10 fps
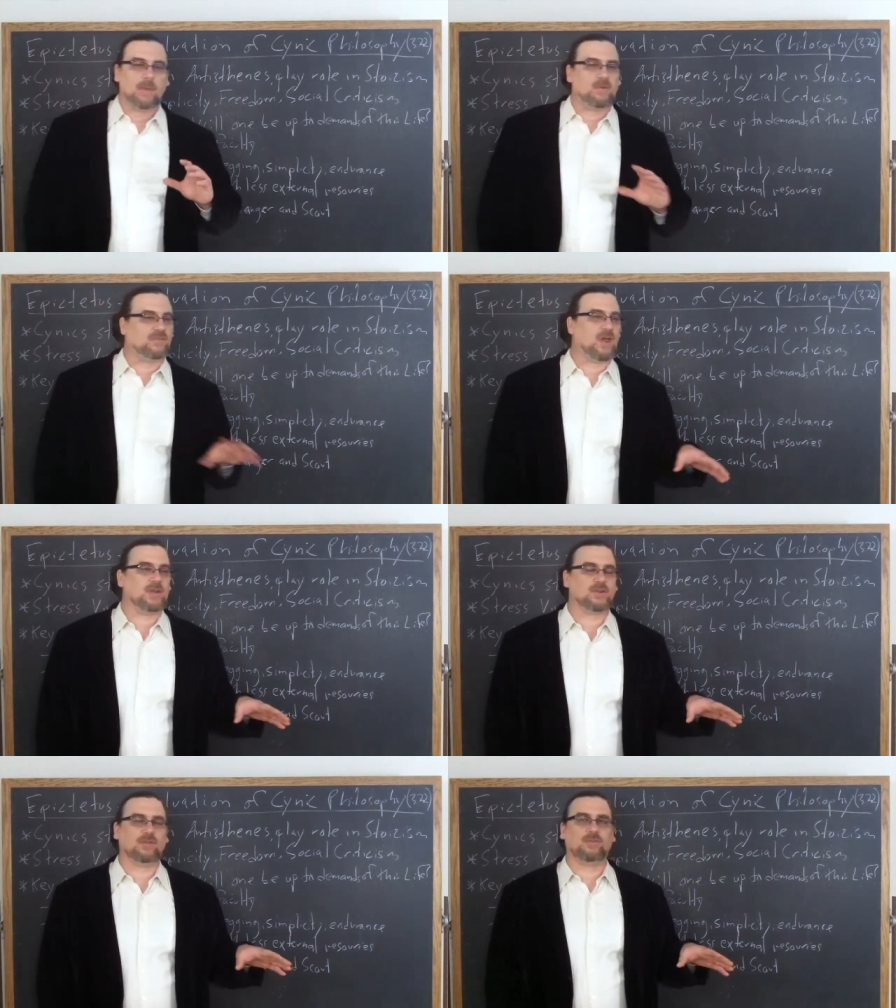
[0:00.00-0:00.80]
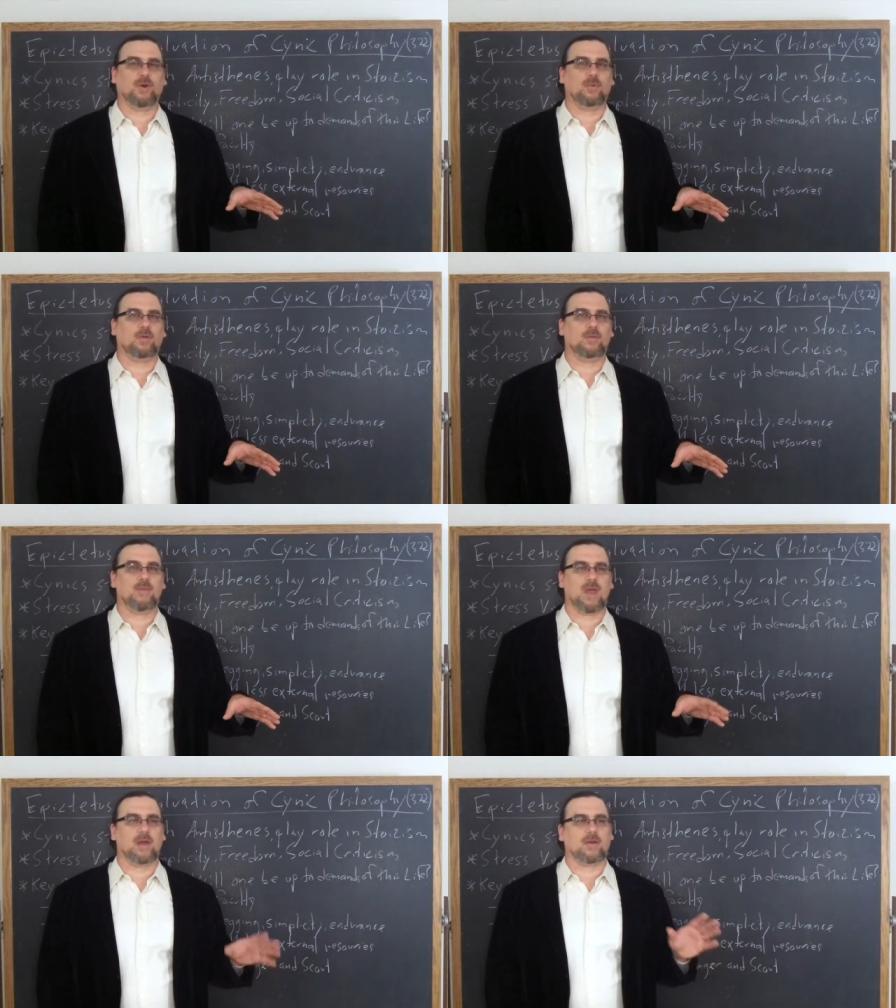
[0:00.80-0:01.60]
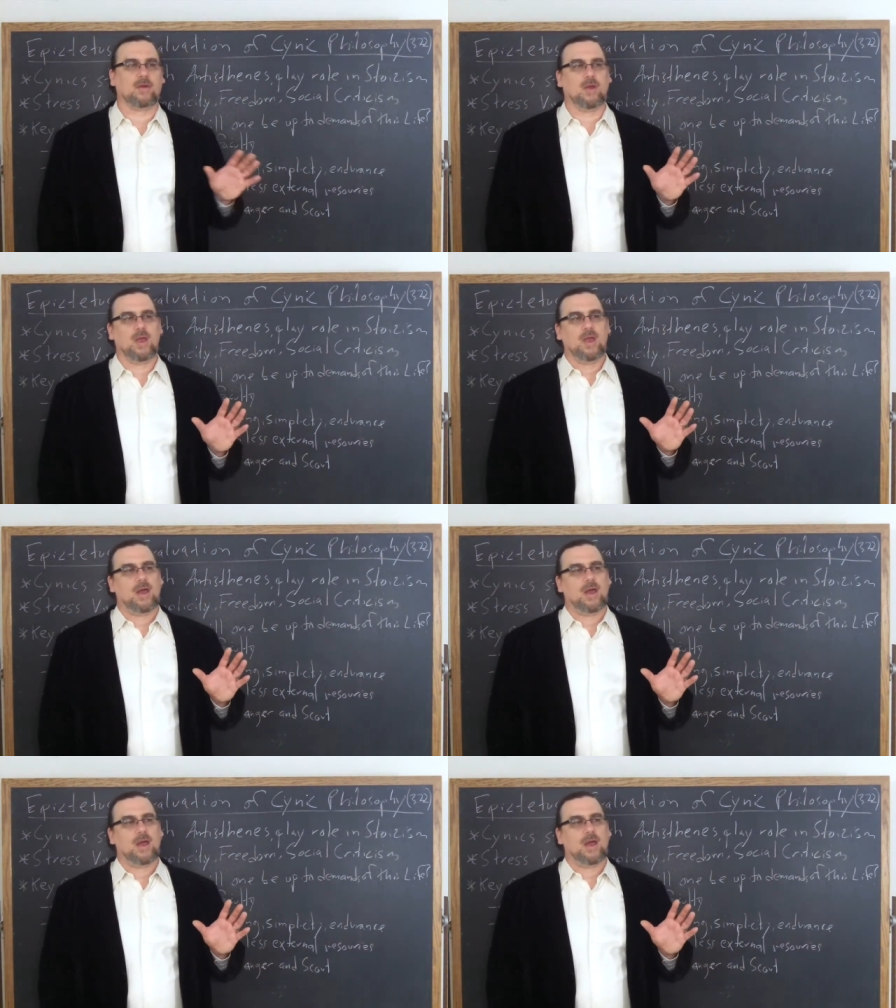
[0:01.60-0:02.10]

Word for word: Possessions don't really matter.